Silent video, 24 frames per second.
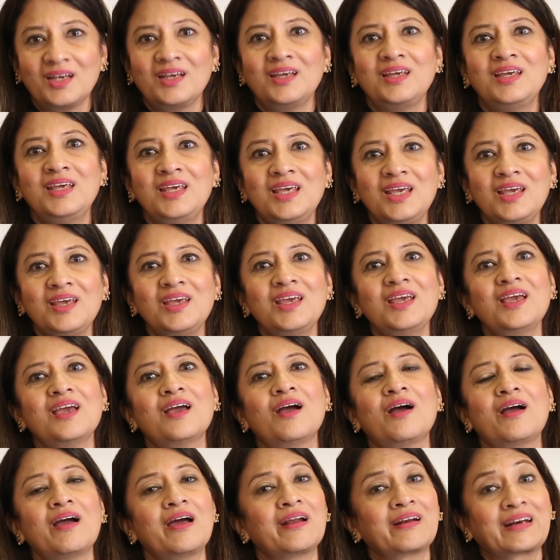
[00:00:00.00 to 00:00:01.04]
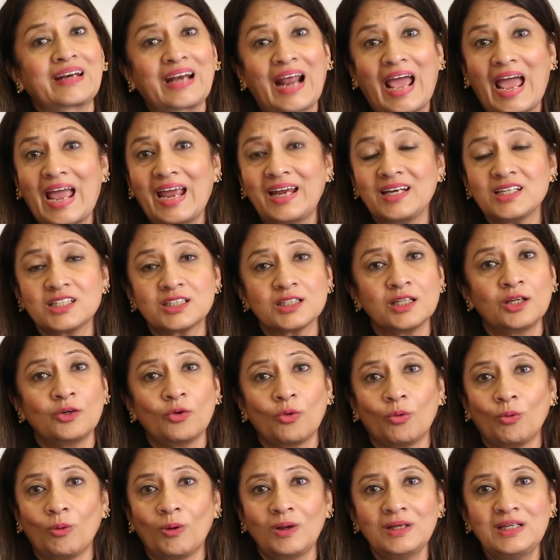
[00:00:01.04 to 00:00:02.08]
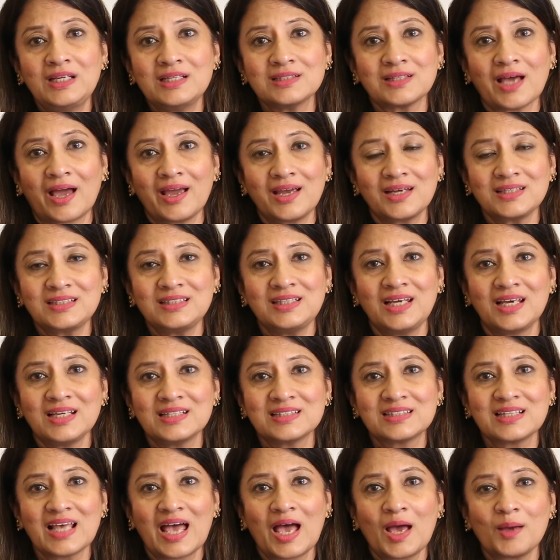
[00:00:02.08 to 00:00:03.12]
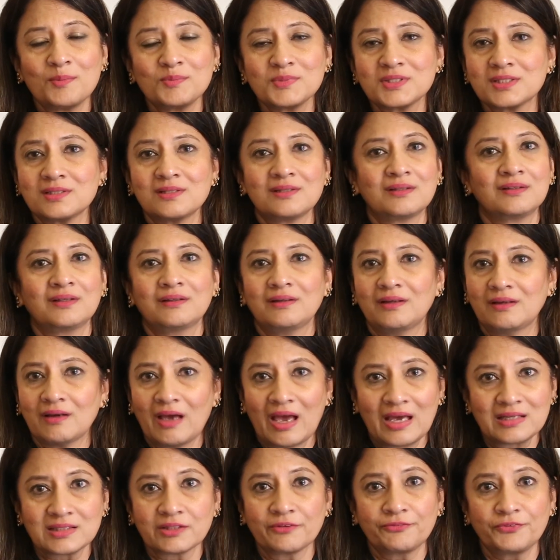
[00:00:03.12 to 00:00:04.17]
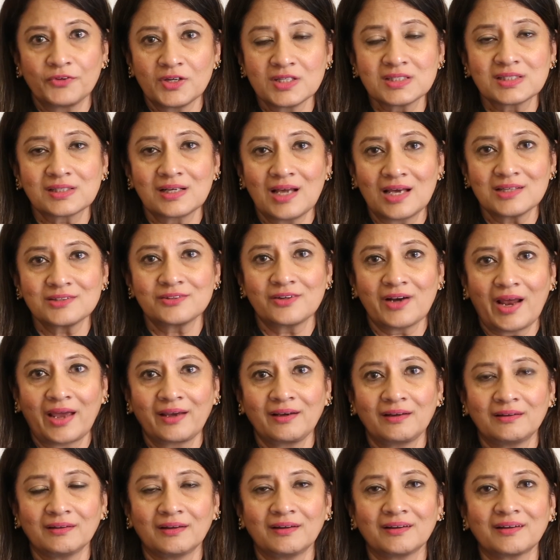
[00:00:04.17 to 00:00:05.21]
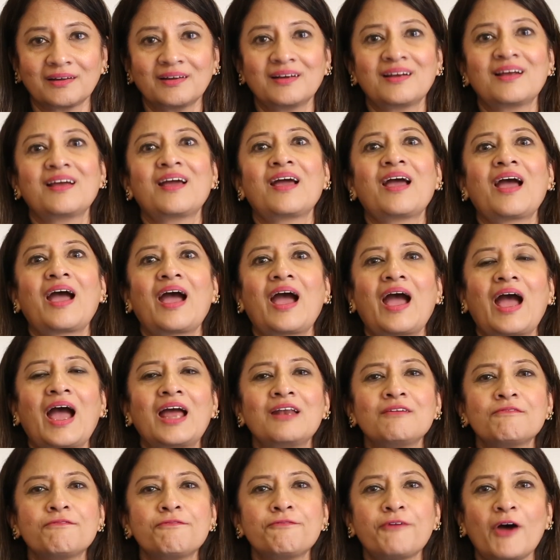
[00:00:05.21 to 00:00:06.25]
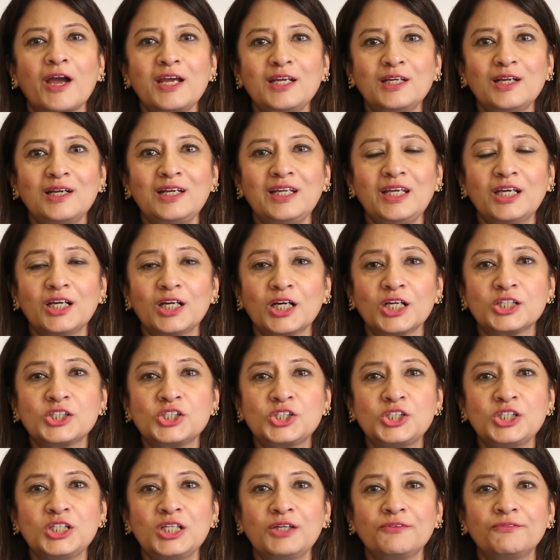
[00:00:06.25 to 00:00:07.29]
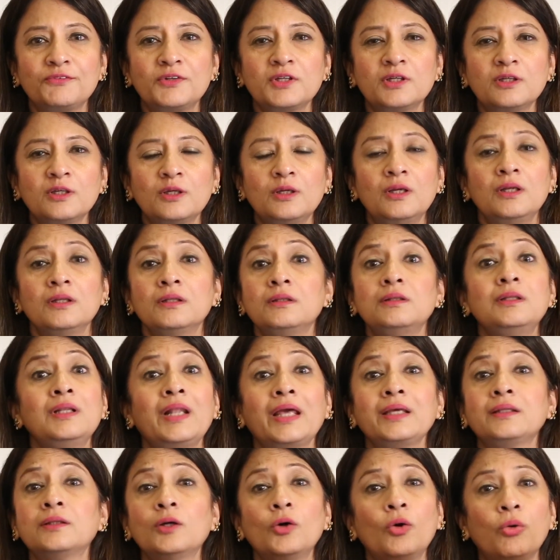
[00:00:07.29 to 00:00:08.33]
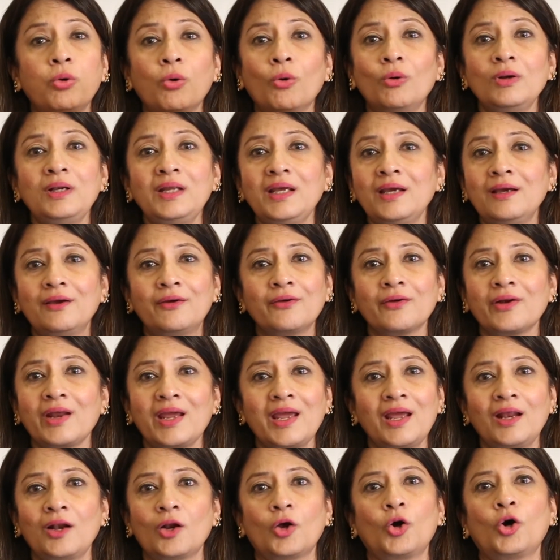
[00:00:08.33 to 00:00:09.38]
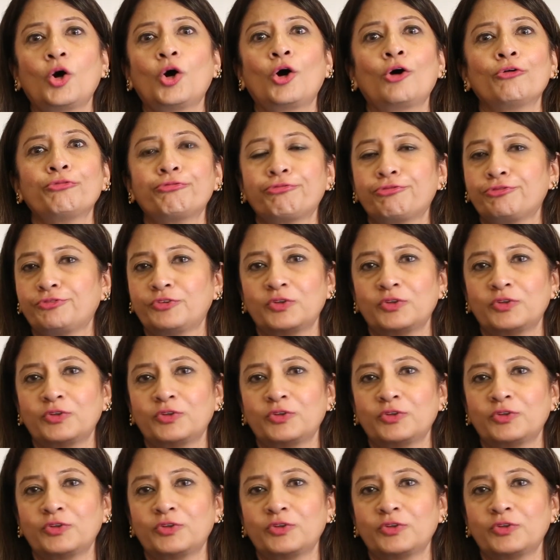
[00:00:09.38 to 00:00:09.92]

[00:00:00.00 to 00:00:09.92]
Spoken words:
He ranked in all his IIT exams as a first class ranker and finally achieved like the holy grail of